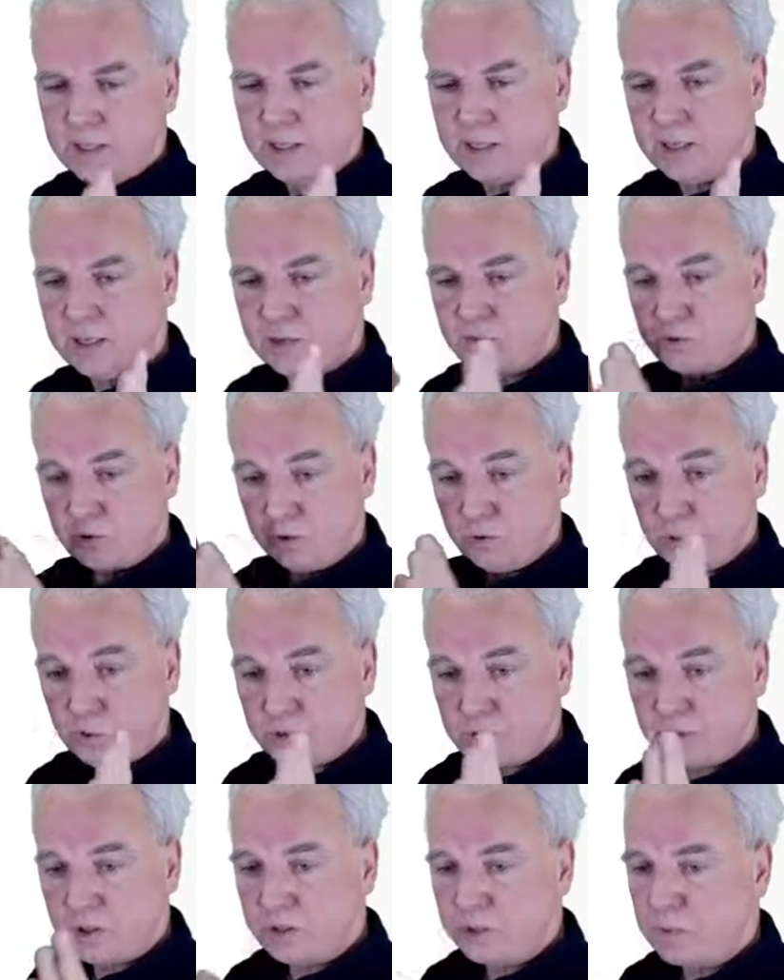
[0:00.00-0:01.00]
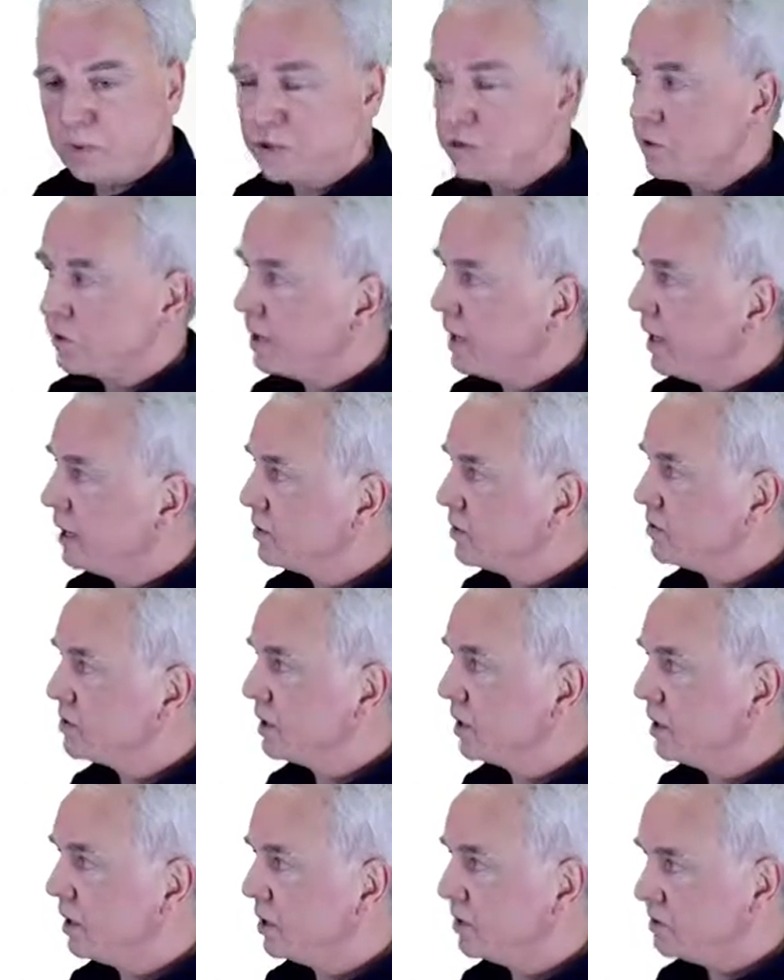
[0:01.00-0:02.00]
Uh, those are the special characters
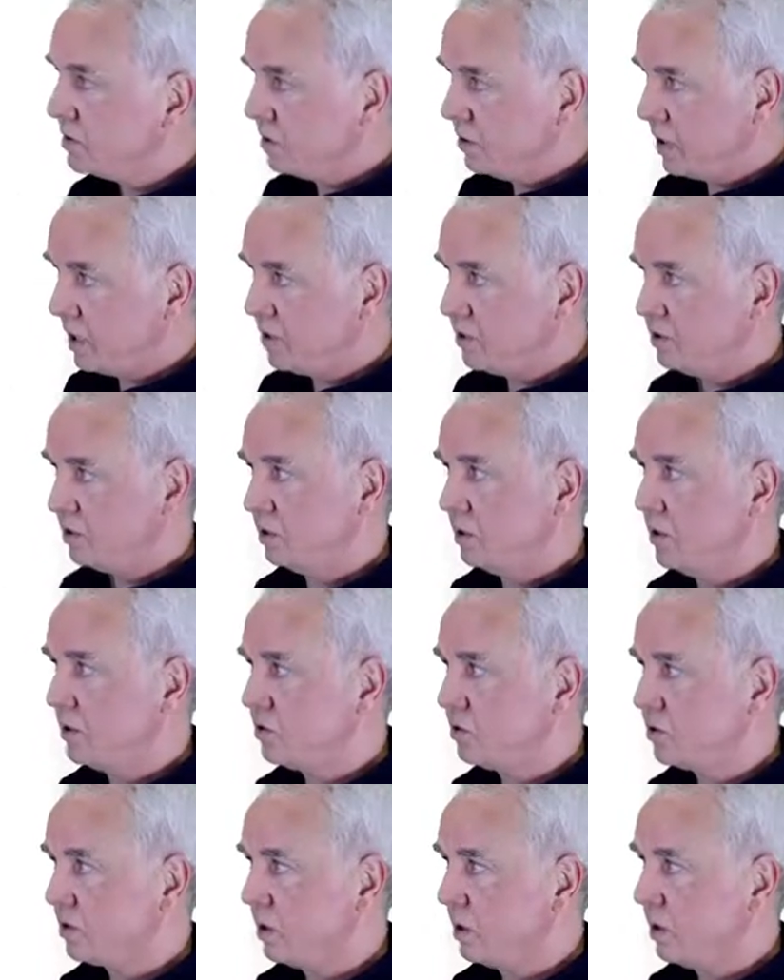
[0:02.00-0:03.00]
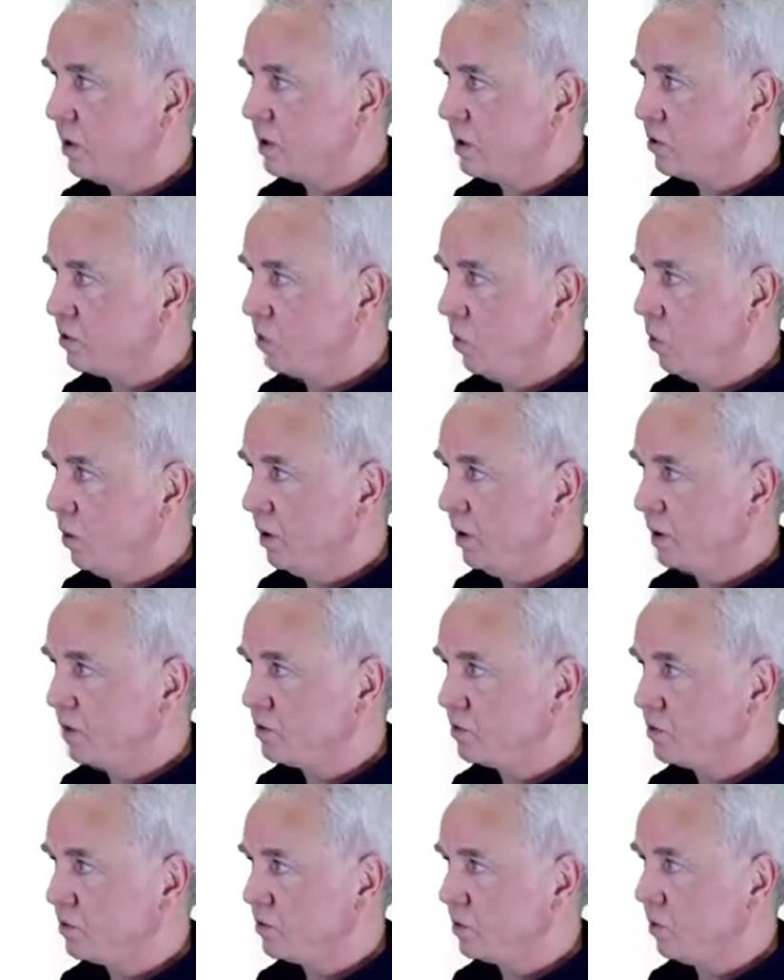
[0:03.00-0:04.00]
and this, that is this, uh, this whole
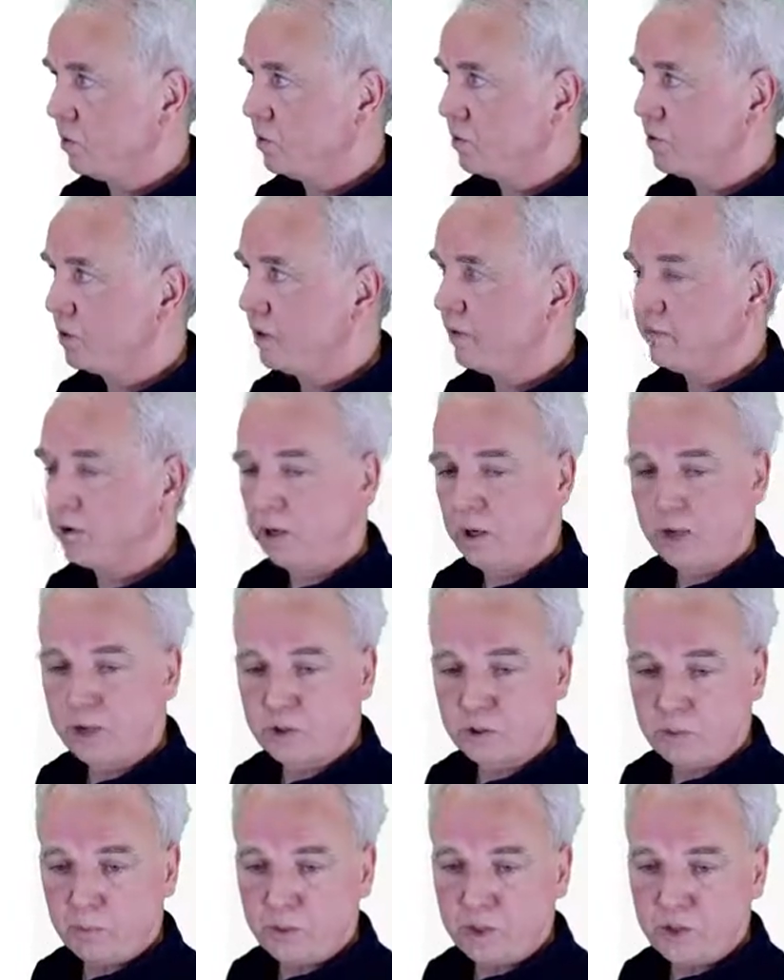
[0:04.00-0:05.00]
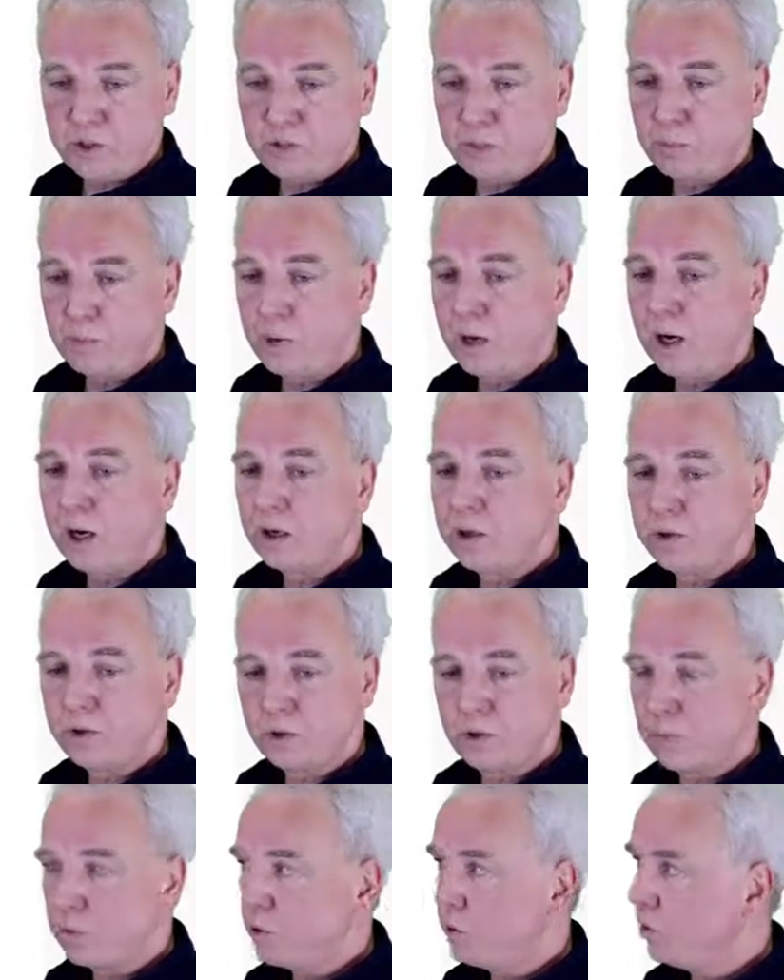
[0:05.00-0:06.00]
list. So you have an exclamation mark, a
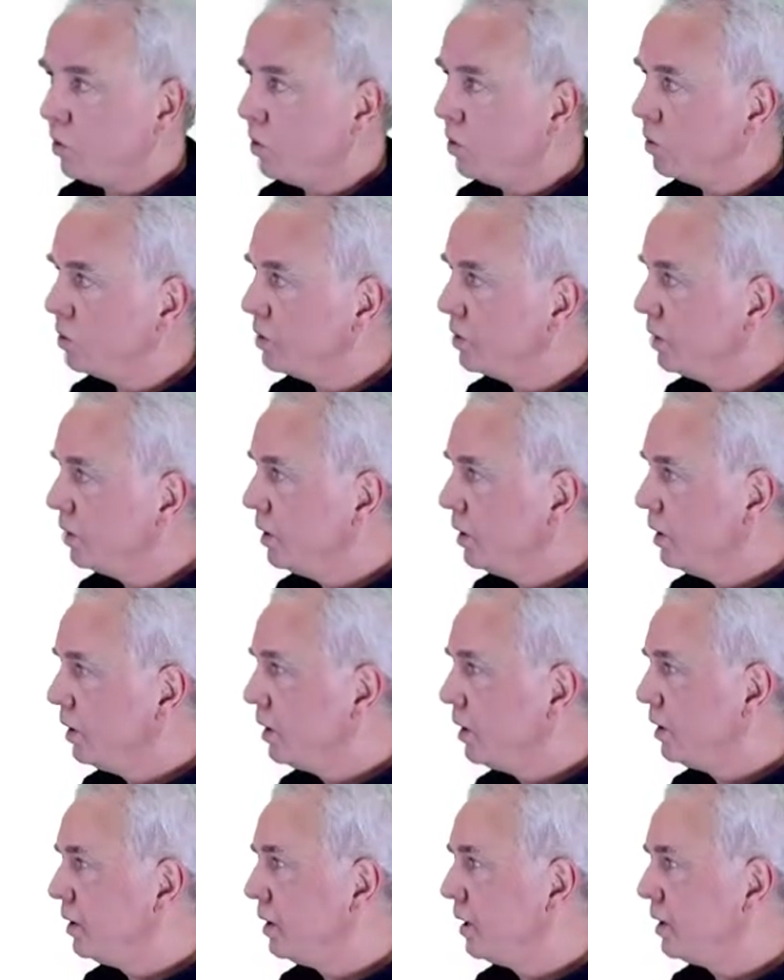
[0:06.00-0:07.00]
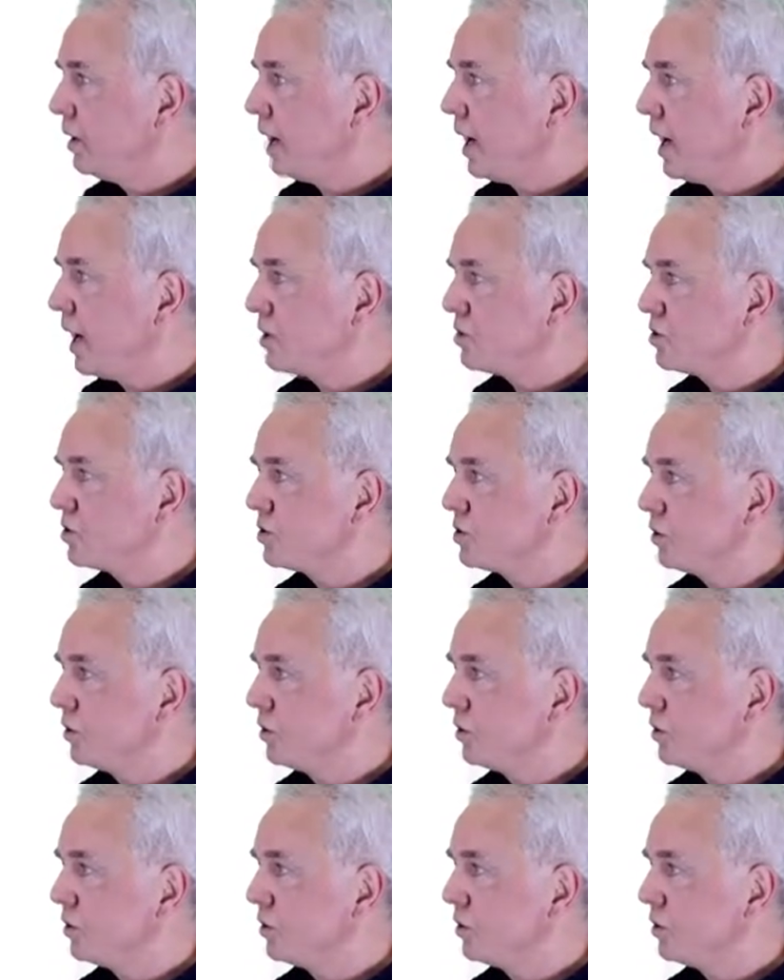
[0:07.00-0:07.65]
double quote, then a hash, a